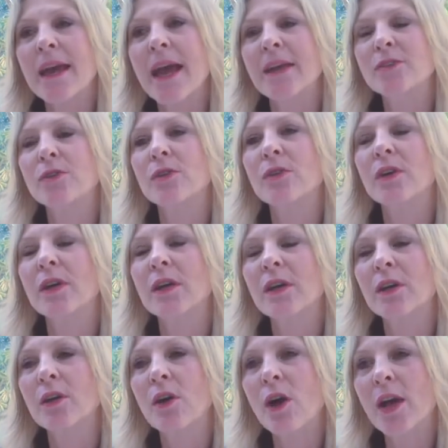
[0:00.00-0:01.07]

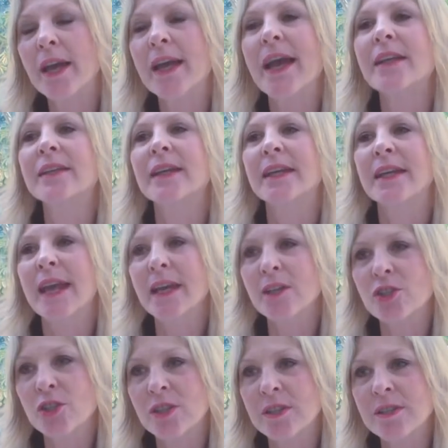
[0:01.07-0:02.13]
had
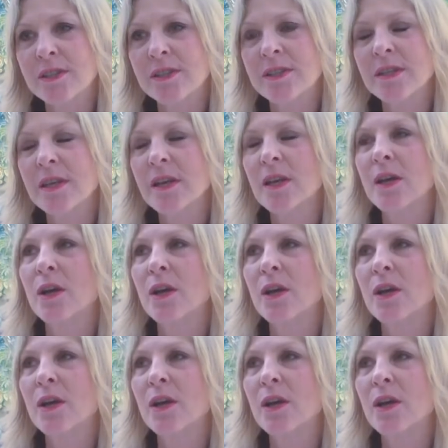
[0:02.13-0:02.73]
connections